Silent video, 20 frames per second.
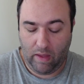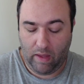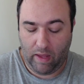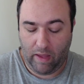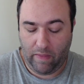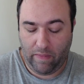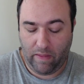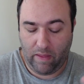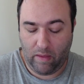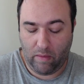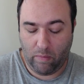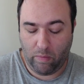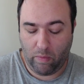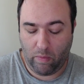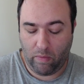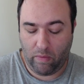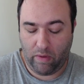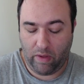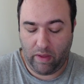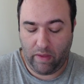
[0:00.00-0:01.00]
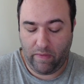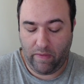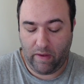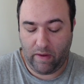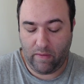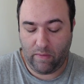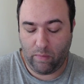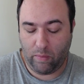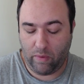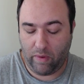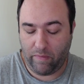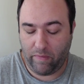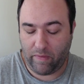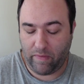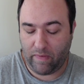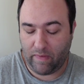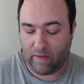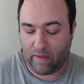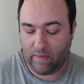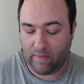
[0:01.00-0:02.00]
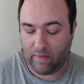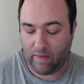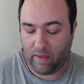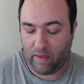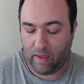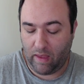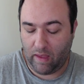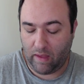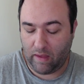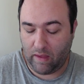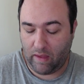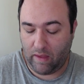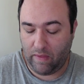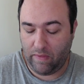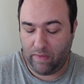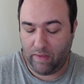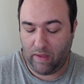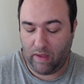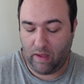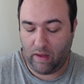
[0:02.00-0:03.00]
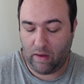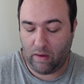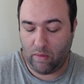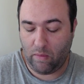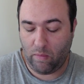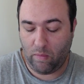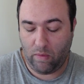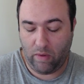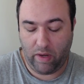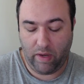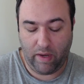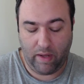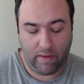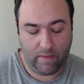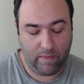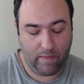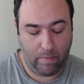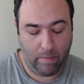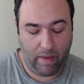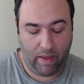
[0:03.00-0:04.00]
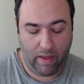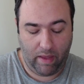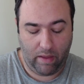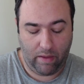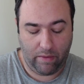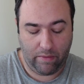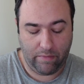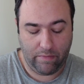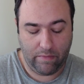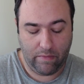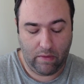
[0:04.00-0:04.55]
And then Roy, then it's Roy versus Isaac, and then Roy knocks him out.